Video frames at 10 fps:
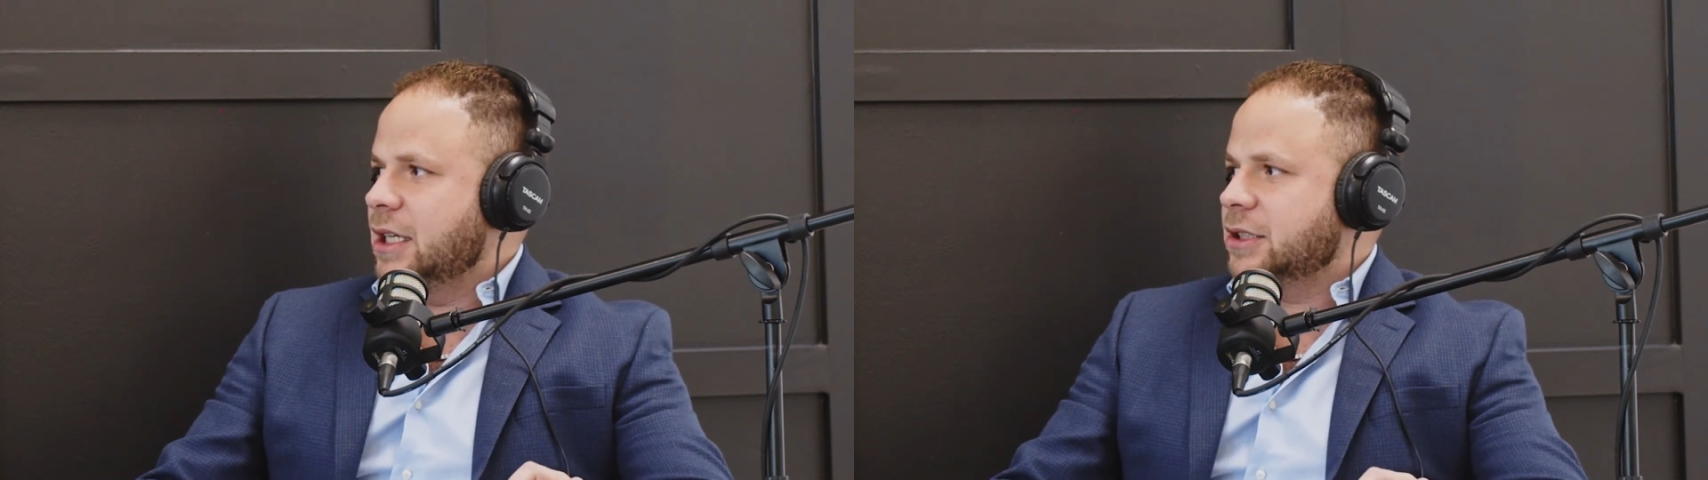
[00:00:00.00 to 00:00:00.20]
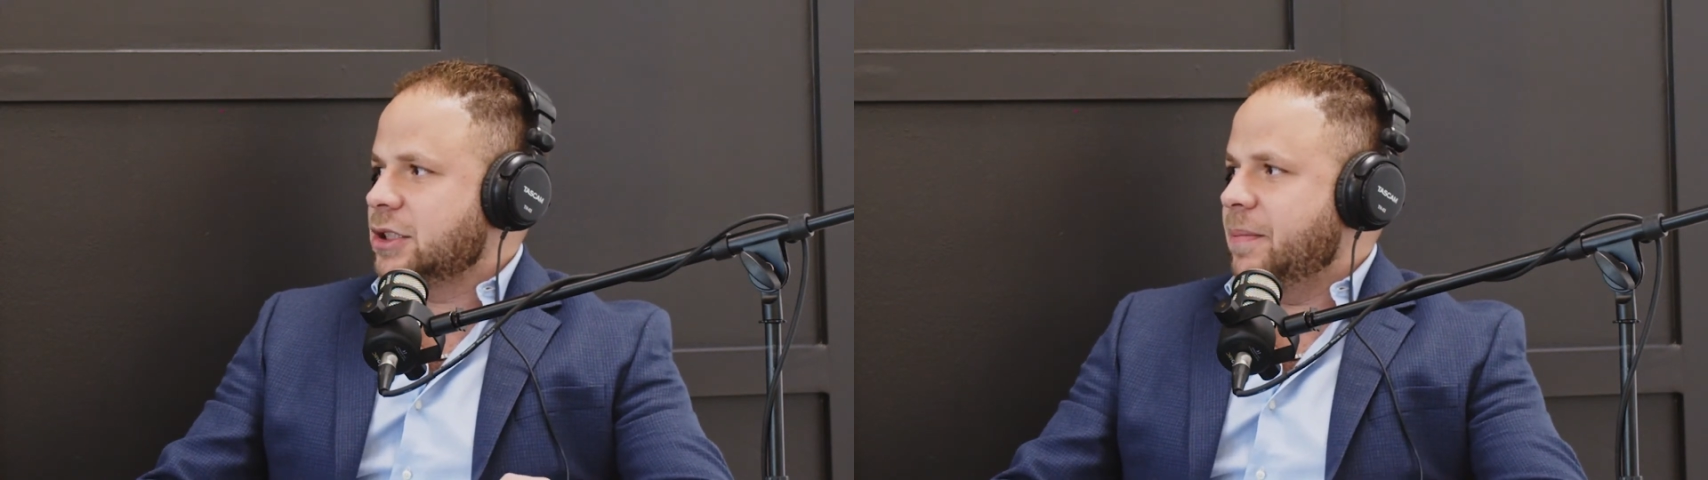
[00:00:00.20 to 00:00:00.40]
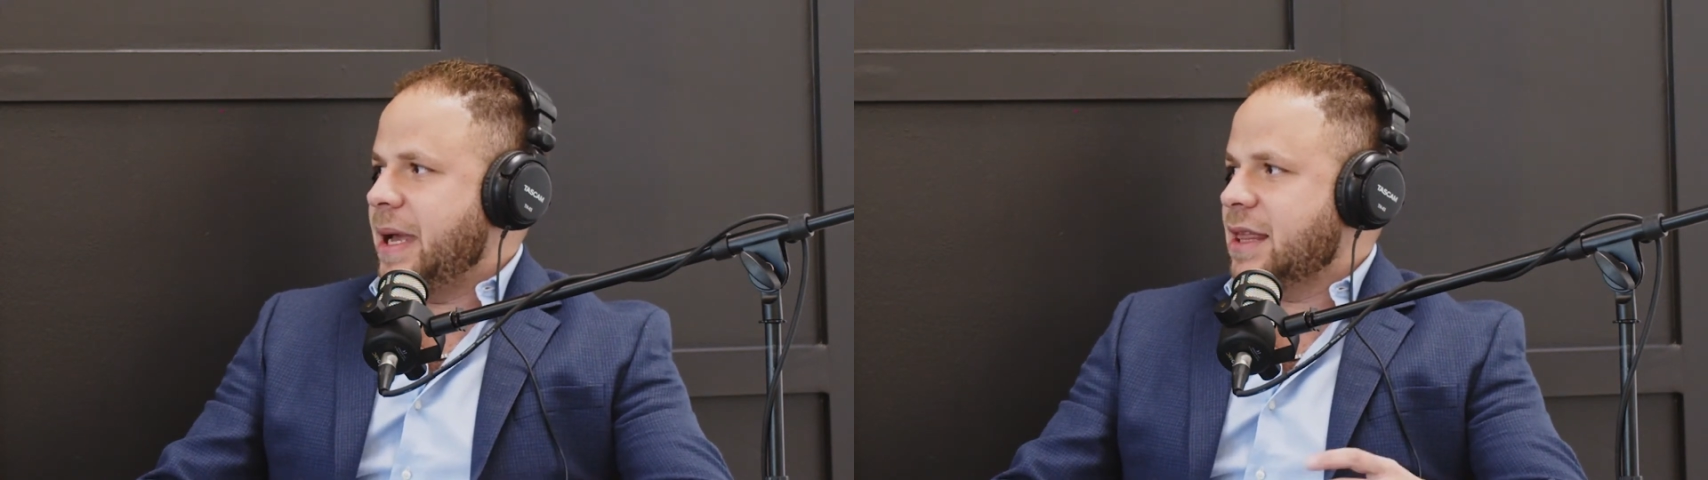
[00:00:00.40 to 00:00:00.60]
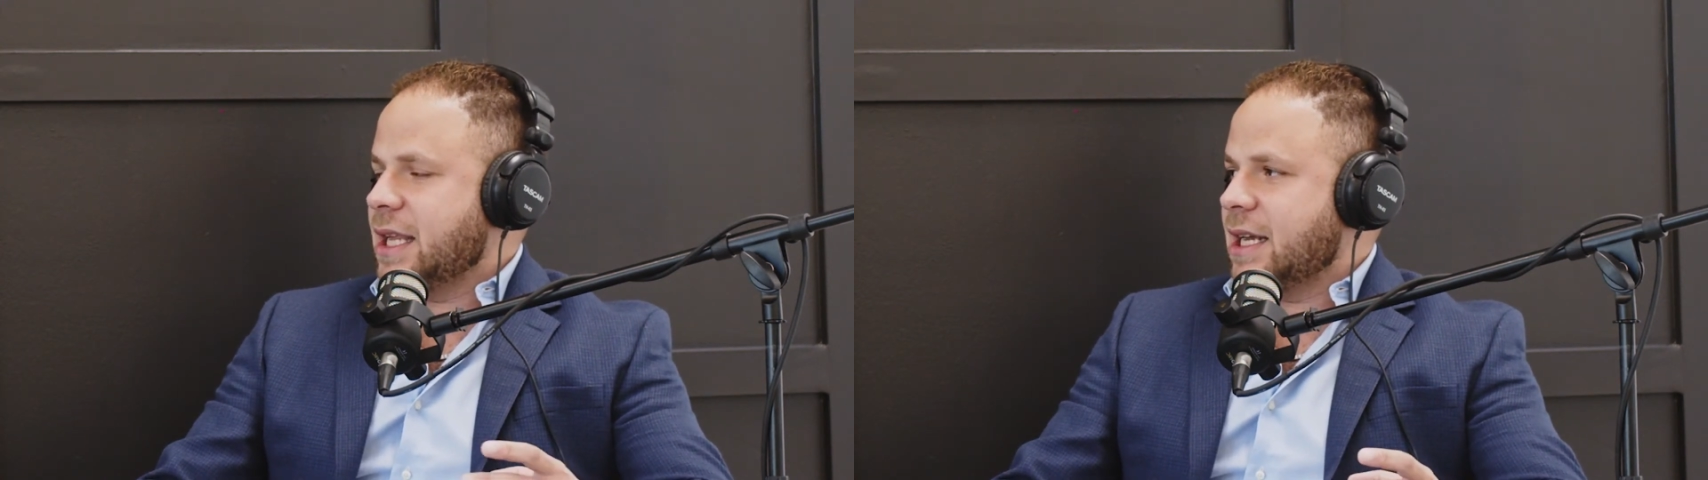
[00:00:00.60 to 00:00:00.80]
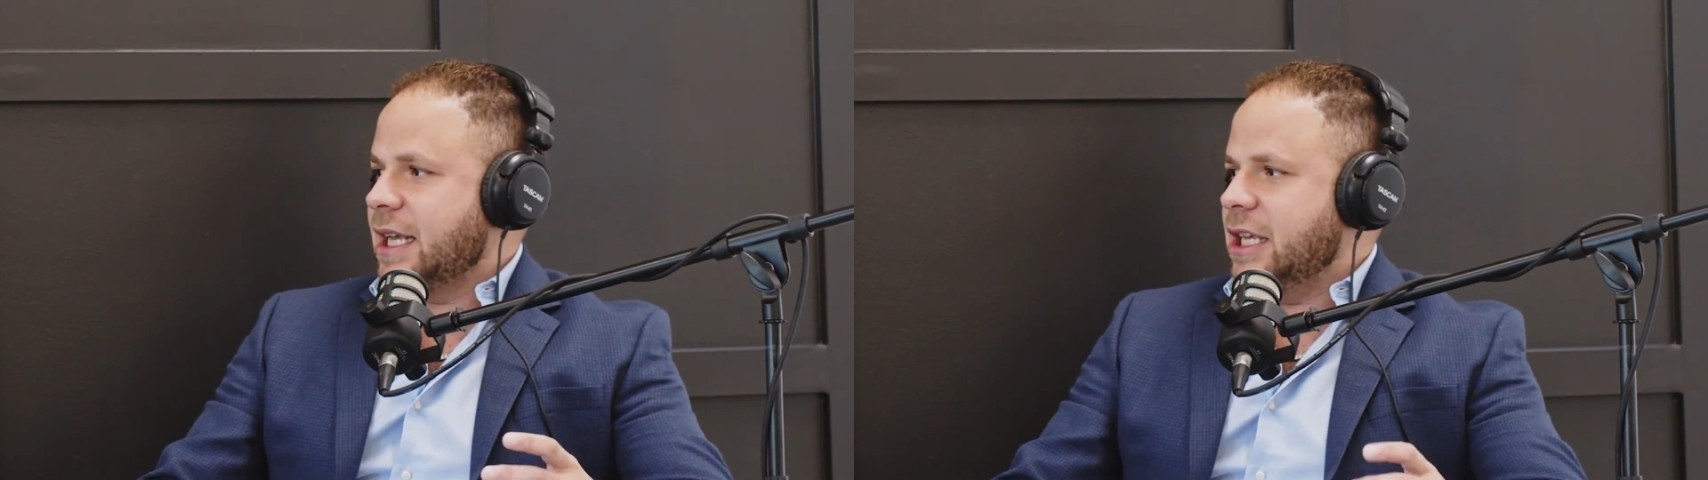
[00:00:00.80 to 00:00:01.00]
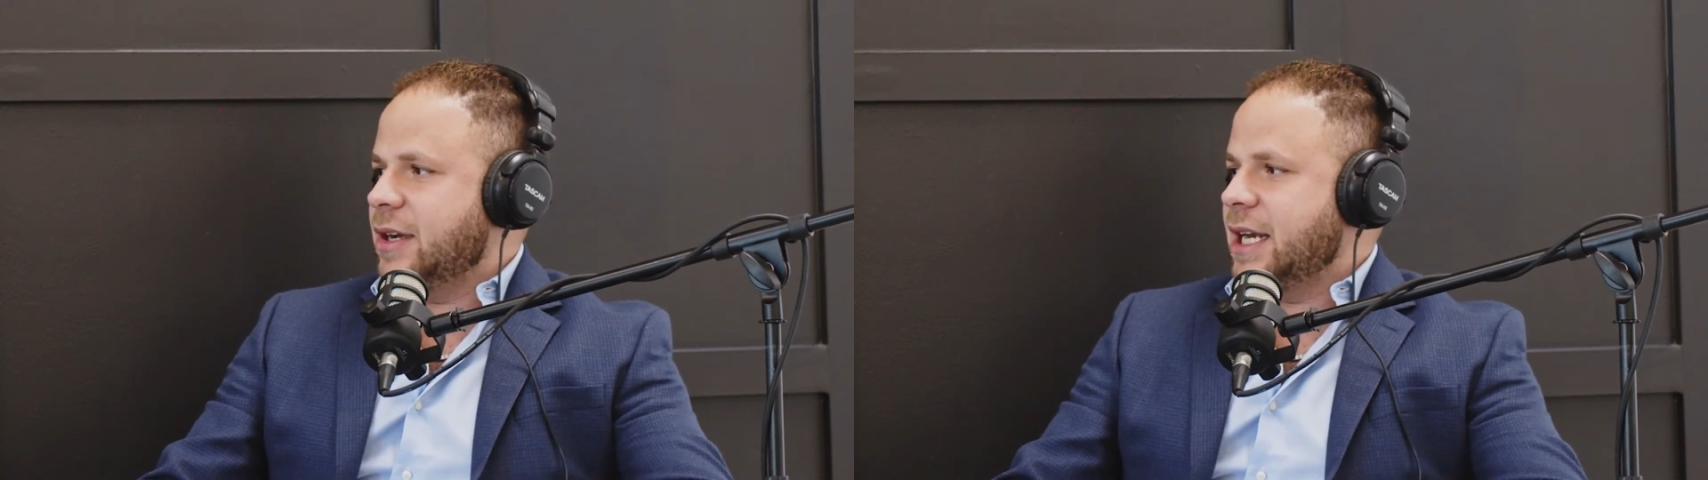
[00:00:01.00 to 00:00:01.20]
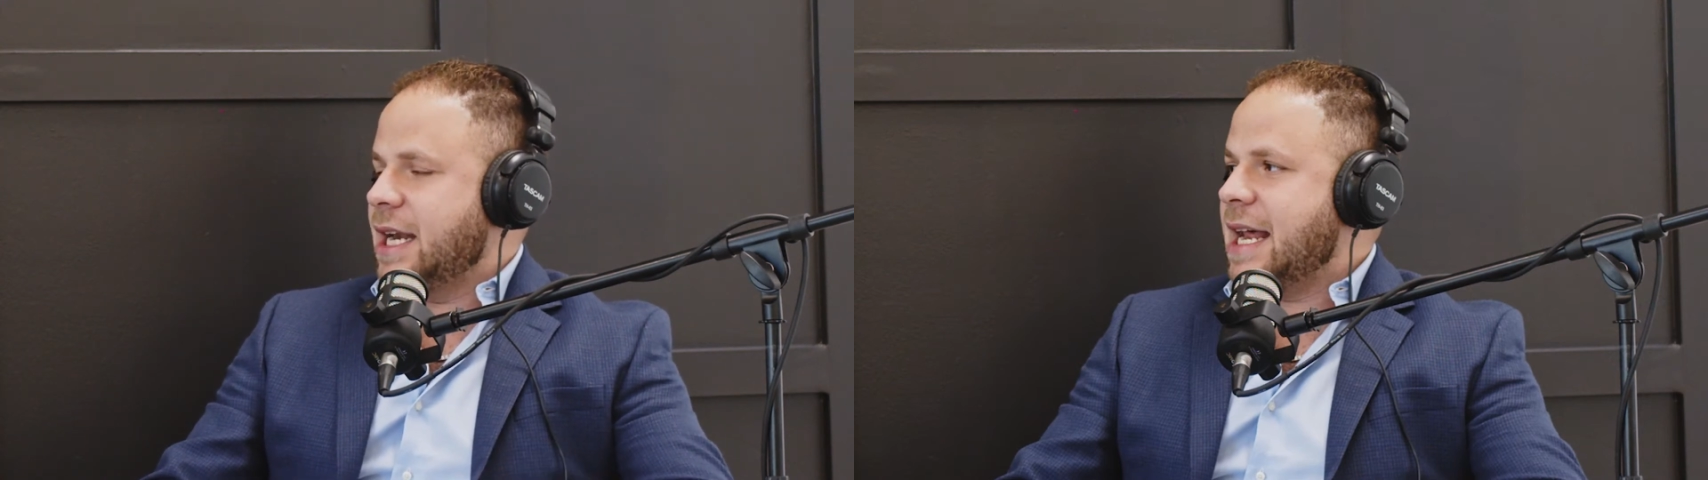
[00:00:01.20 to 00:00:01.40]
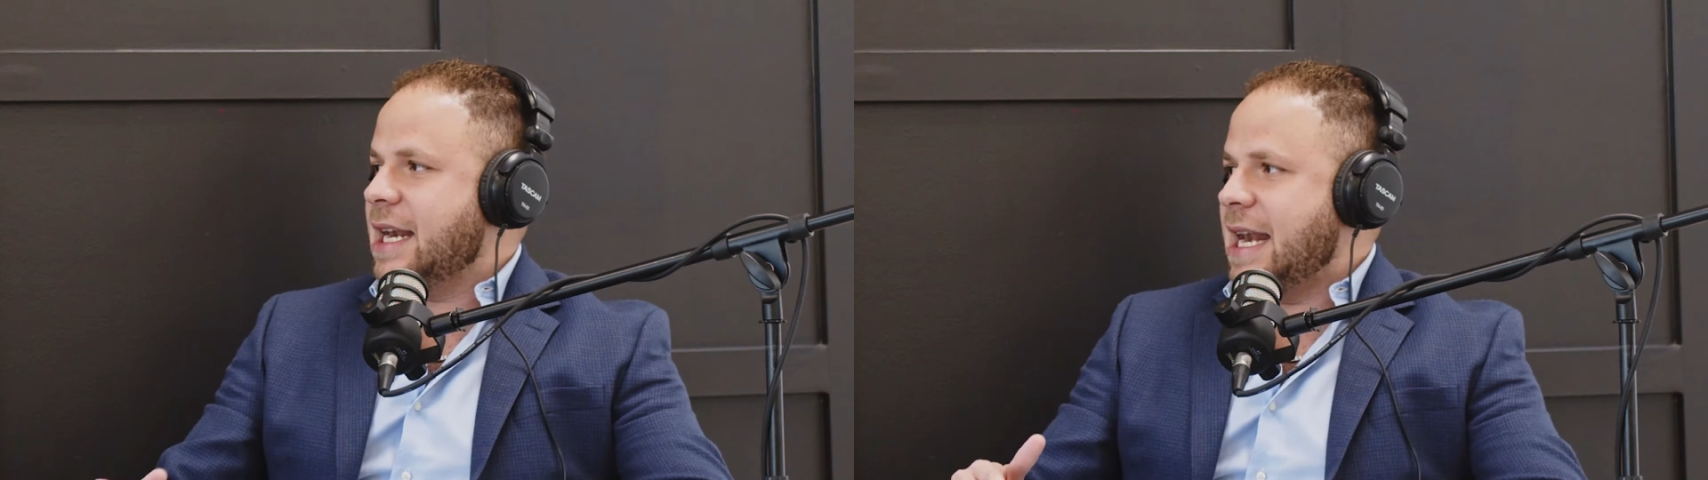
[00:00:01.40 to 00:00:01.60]
So basically you
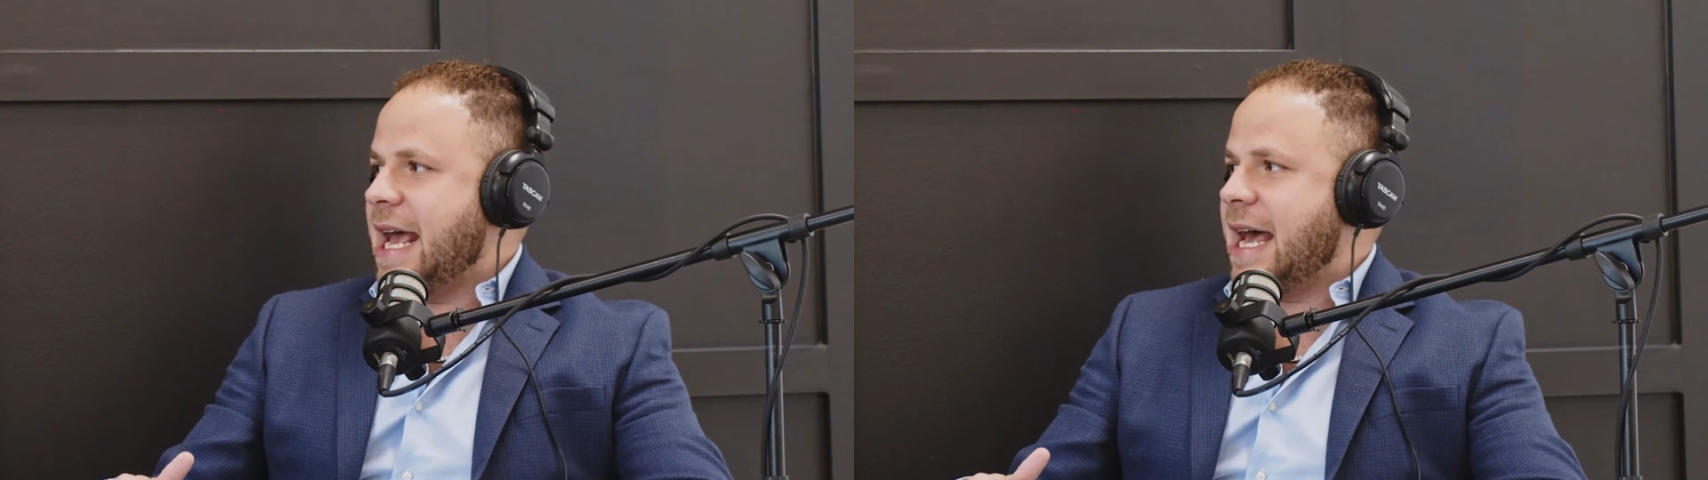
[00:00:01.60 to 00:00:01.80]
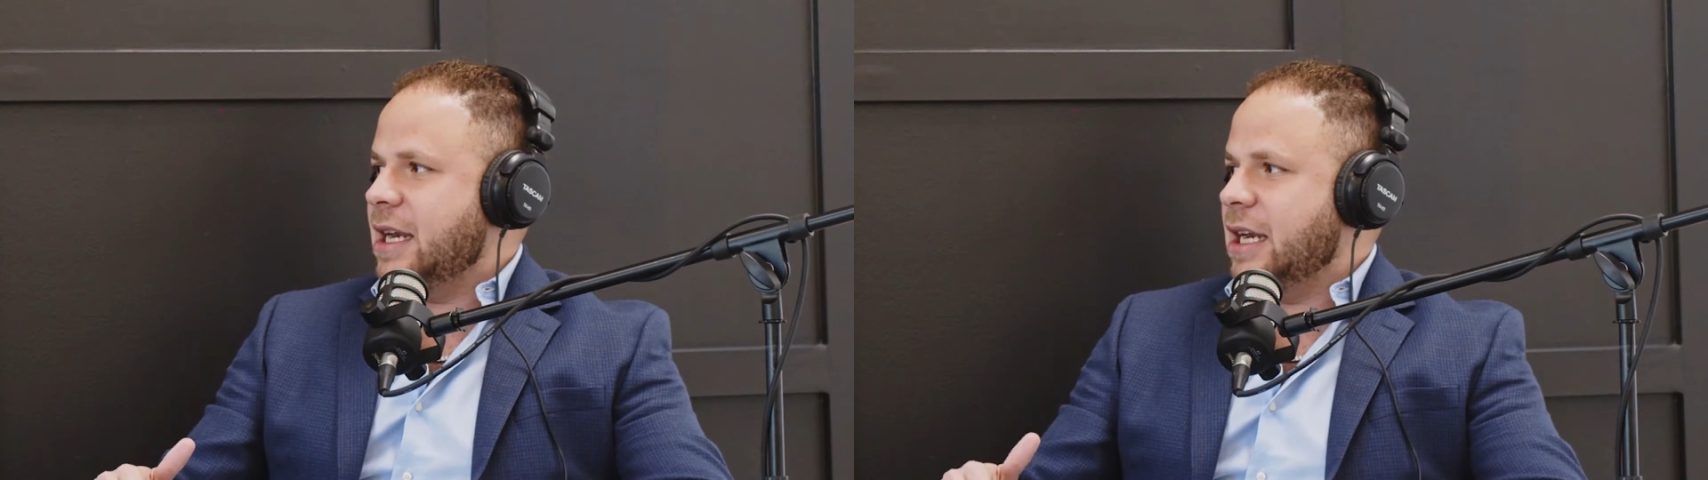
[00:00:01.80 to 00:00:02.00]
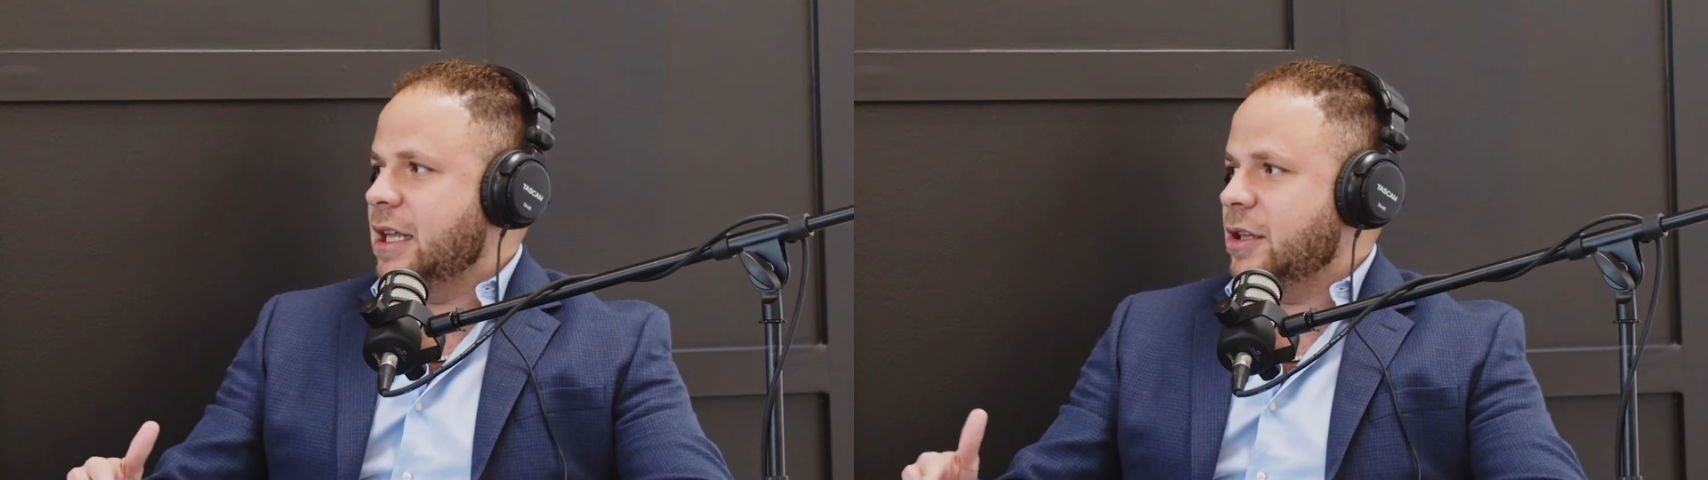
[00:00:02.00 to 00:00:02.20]
cannot let,